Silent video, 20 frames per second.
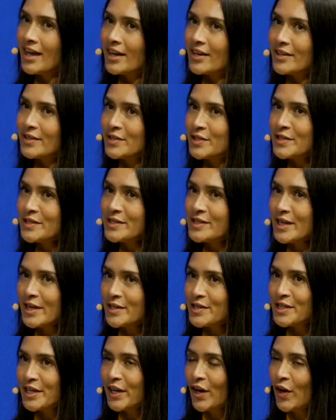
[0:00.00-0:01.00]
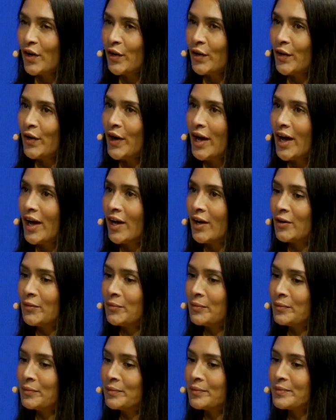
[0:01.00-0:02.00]
Just touching on
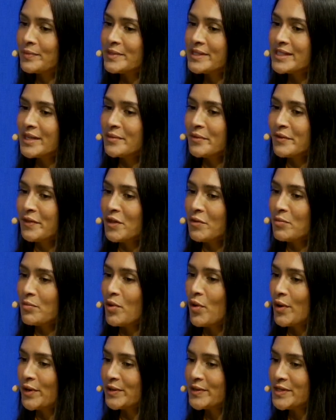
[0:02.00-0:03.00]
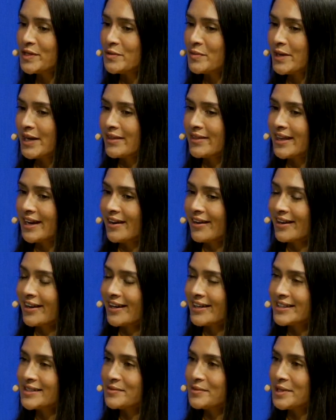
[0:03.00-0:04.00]
some of the points you made there, I
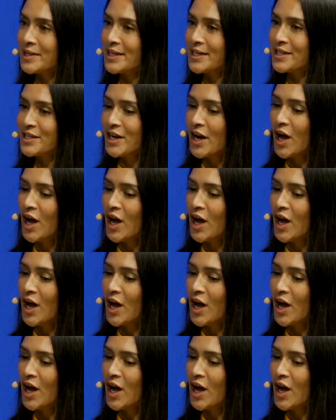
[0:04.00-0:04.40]
guess, Manish.